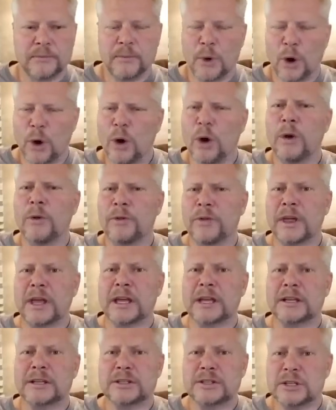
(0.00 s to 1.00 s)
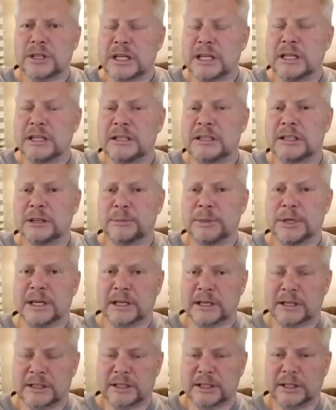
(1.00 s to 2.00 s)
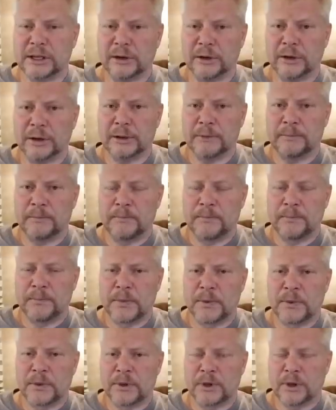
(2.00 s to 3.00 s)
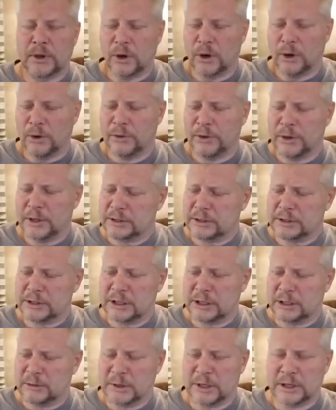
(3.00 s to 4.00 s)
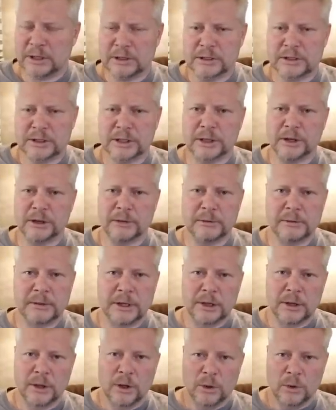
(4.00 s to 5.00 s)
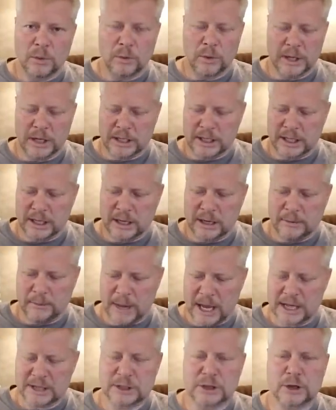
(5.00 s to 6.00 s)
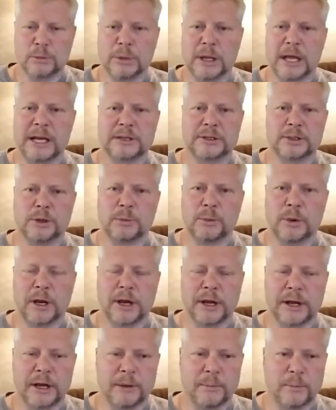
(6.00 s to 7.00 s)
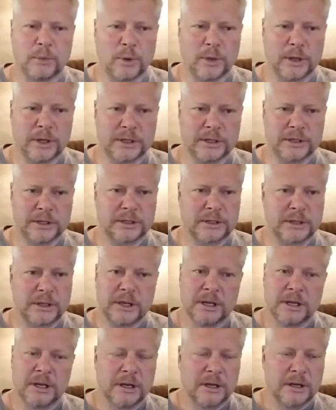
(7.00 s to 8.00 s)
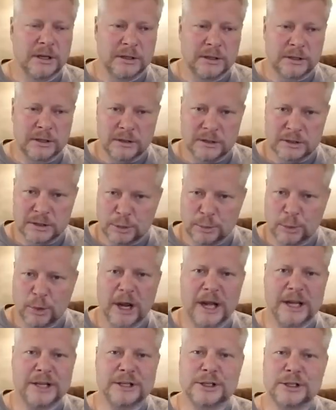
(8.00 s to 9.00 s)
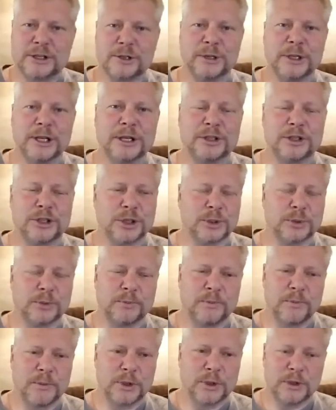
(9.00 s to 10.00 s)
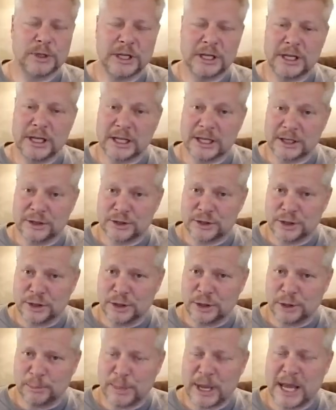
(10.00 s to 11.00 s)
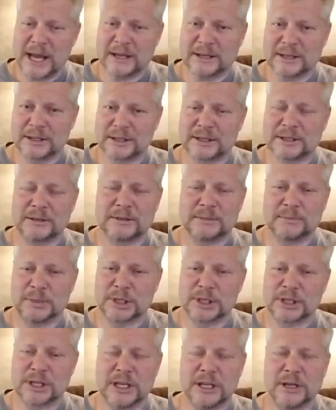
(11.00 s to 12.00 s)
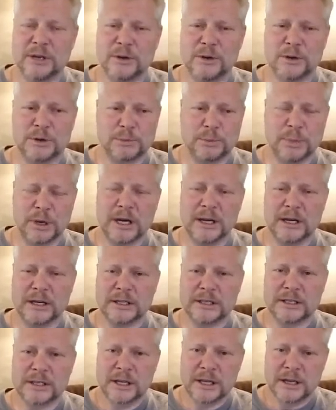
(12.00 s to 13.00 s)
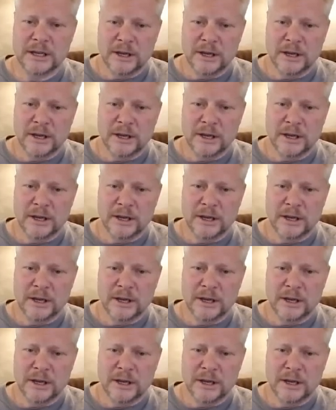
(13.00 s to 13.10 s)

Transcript: All things need to be considered. All things need to be considered. What Master Blaster brought up was surprises will hit you. You need to consider pests, mosquitoes, bugs.